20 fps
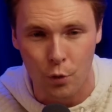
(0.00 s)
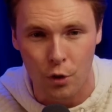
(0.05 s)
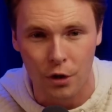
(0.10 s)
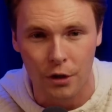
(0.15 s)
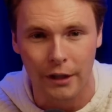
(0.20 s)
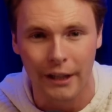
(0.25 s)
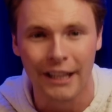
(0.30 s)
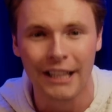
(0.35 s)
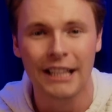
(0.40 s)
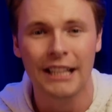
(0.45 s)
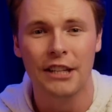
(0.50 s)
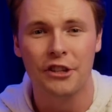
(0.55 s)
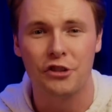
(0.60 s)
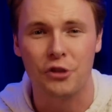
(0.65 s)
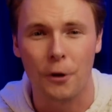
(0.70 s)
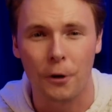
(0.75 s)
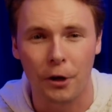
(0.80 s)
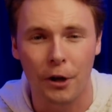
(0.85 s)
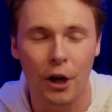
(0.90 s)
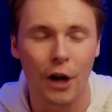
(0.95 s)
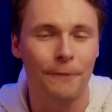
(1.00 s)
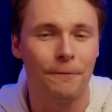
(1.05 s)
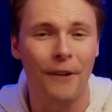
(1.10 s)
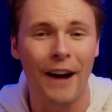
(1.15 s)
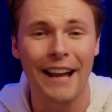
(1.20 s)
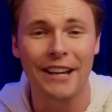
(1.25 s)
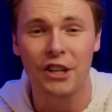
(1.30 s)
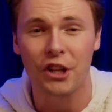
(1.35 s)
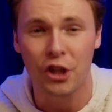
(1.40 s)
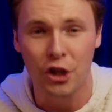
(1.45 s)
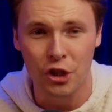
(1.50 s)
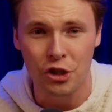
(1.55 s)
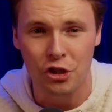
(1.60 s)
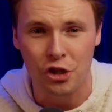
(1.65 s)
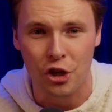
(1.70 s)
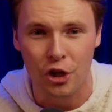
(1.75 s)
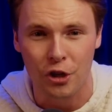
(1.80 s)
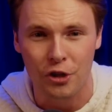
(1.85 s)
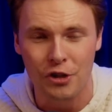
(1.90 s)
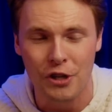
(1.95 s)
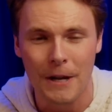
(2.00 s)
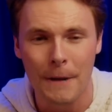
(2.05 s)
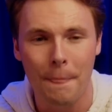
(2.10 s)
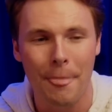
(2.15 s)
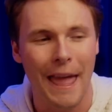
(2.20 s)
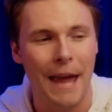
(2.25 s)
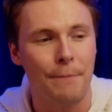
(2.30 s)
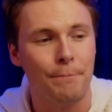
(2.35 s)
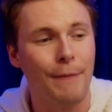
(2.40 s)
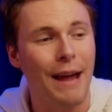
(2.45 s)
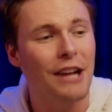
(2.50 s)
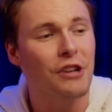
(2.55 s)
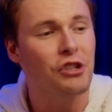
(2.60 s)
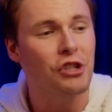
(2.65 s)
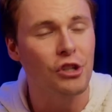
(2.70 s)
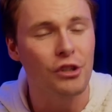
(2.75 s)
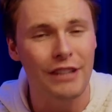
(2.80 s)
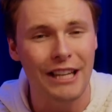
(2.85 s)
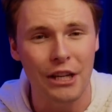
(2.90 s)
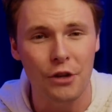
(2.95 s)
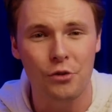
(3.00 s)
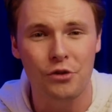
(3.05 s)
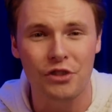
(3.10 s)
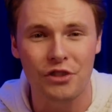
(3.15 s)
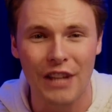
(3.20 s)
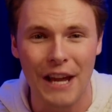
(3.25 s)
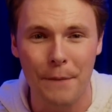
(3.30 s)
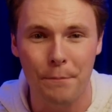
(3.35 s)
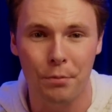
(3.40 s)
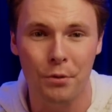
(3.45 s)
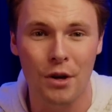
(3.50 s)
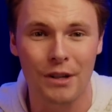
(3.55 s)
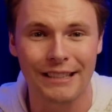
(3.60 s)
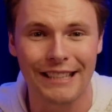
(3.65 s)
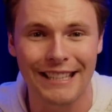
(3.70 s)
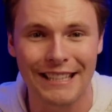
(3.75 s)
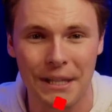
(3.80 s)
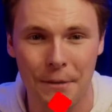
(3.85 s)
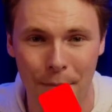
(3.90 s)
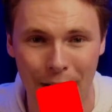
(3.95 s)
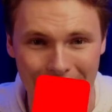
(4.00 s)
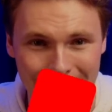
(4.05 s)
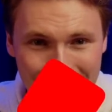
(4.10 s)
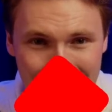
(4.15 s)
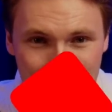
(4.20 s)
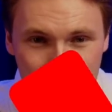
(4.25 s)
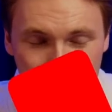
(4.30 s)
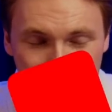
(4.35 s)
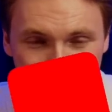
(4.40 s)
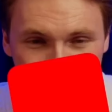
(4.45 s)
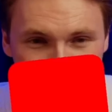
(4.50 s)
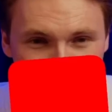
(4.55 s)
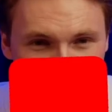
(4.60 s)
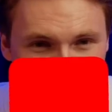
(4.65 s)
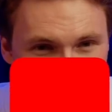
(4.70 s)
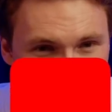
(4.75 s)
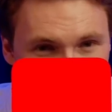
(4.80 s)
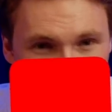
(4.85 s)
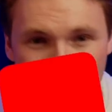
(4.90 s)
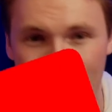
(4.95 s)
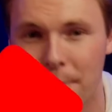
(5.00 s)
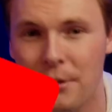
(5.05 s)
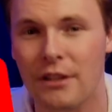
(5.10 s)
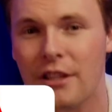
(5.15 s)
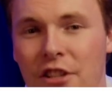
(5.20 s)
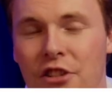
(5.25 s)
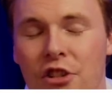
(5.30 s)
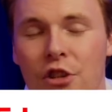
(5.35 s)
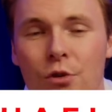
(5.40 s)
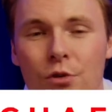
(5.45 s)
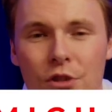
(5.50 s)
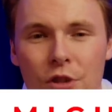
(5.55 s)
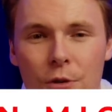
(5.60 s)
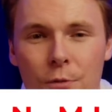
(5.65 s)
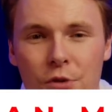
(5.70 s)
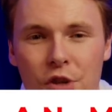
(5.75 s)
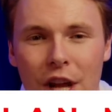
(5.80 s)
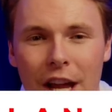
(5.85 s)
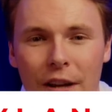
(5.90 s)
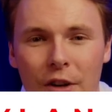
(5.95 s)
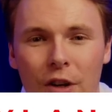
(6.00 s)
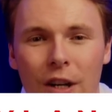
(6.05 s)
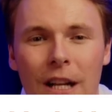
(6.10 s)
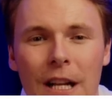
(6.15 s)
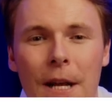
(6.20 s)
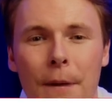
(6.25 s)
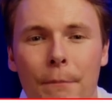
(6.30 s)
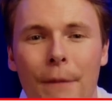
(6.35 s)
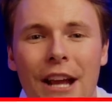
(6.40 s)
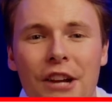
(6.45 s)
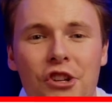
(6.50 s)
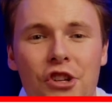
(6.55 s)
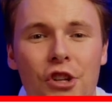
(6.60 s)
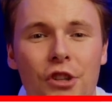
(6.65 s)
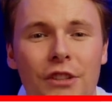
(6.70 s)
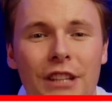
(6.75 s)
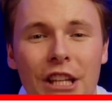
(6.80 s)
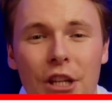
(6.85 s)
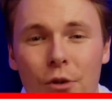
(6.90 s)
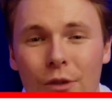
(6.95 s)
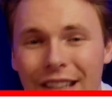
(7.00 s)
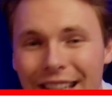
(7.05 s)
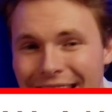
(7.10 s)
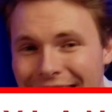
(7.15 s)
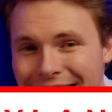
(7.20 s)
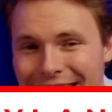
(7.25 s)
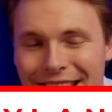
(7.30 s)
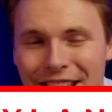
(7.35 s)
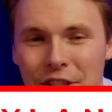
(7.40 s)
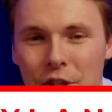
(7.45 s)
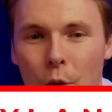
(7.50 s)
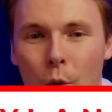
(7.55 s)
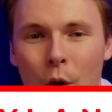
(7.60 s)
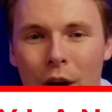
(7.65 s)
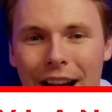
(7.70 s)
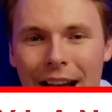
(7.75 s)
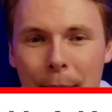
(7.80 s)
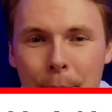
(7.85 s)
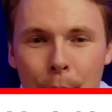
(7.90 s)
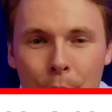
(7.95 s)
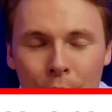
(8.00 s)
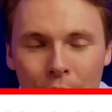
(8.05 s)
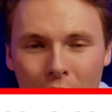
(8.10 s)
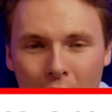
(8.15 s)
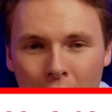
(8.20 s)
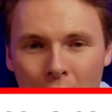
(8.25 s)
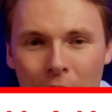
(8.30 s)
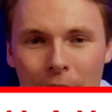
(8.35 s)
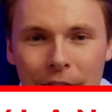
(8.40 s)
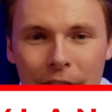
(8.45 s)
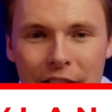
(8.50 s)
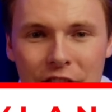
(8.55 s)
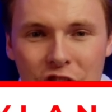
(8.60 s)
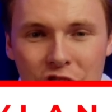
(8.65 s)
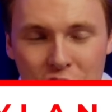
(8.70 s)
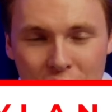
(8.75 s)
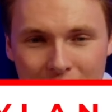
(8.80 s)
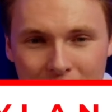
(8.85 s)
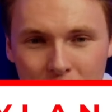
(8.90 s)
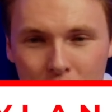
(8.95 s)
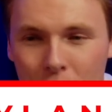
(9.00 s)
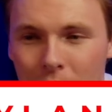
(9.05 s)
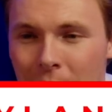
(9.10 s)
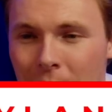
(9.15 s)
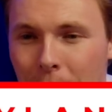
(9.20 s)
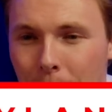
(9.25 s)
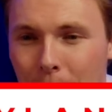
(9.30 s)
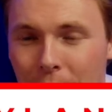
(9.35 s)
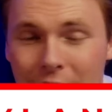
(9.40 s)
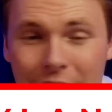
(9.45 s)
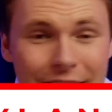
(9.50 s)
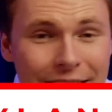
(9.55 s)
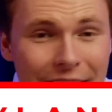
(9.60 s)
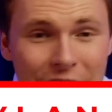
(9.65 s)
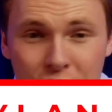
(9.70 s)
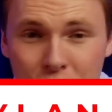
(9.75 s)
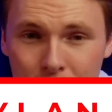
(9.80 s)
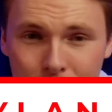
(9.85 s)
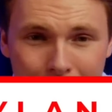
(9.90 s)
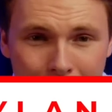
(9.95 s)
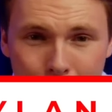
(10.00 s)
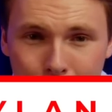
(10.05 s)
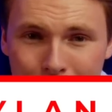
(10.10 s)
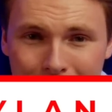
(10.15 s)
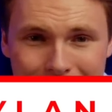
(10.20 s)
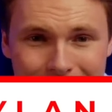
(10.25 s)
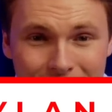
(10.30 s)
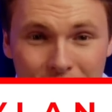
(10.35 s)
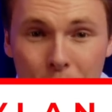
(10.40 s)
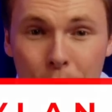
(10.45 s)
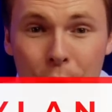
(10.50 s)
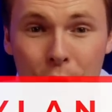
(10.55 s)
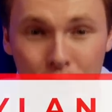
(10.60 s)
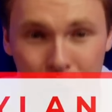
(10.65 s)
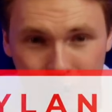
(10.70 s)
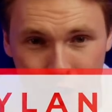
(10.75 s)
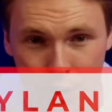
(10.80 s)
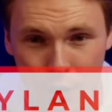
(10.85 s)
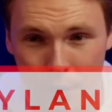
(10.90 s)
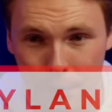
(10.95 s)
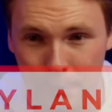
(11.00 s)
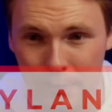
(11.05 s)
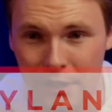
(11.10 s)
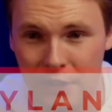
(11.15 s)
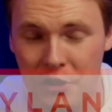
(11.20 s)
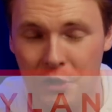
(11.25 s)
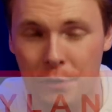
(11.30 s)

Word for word: word. So go, find a good church and make sure that you stay plugged into my teachings. Subscribe to this YouTube channel. Make sure that you listen to what I put on this channel because I do my best to build you up in the